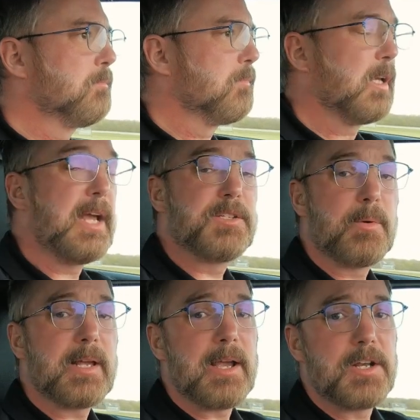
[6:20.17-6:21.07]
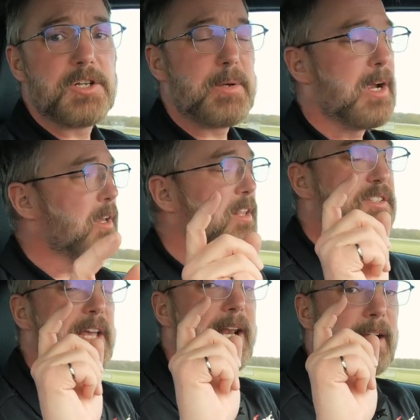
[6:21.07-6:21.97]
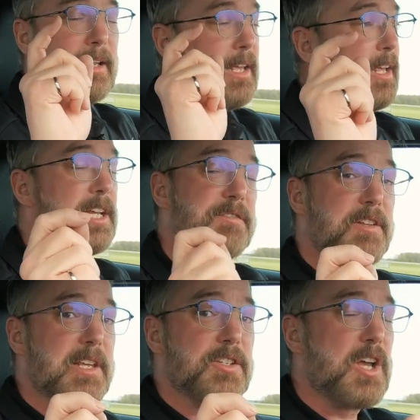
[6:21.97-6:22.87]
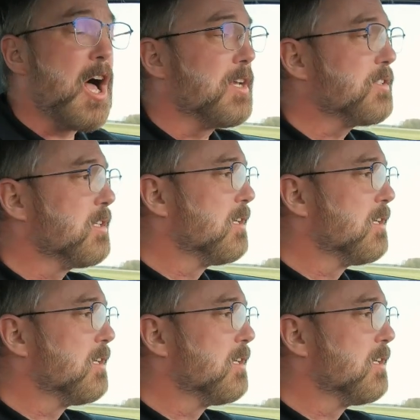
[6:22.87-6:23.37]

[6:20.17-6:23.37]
Okay, so one thing I'm going to do here, the other setting, is for the exhaust.